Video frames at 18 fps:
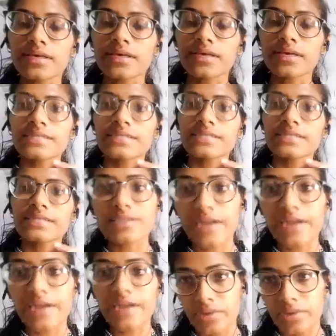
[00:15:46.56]

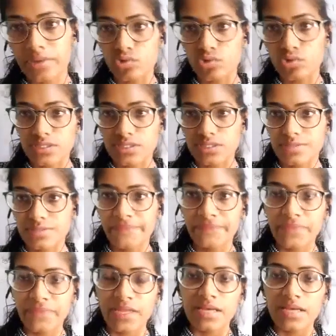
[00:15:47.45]
describing to us.
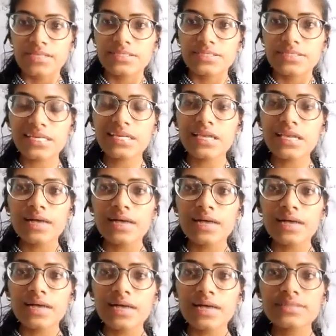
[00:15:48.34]
See
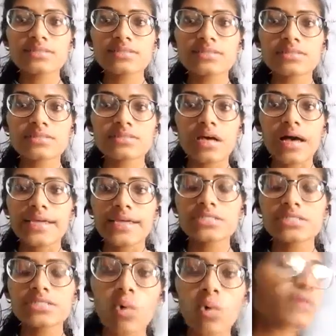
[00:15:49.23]
class, I
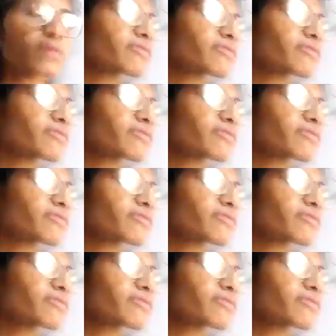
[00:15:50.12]
always